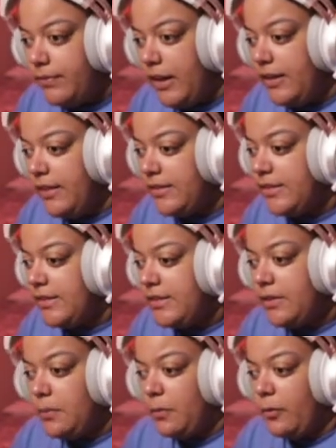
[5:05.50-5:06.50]
This is
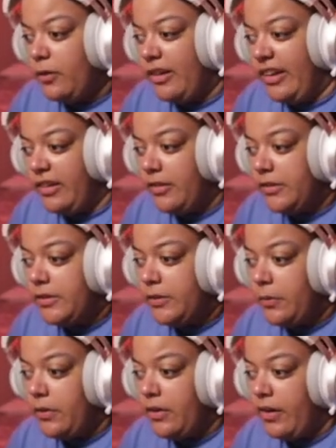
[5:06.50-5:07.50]
some real
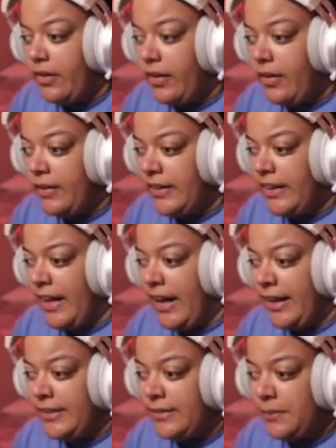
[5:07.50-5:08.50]
Sword Art
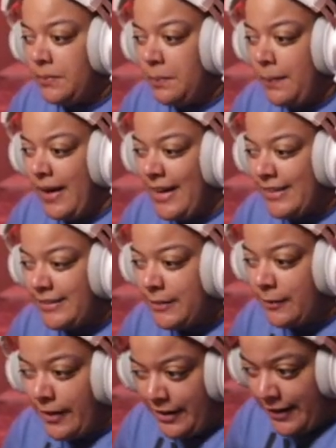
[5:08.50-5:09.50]
Online mess
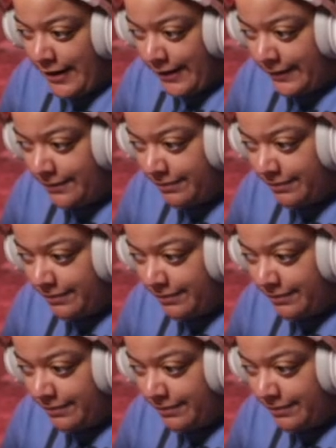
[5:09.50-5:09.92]
right now.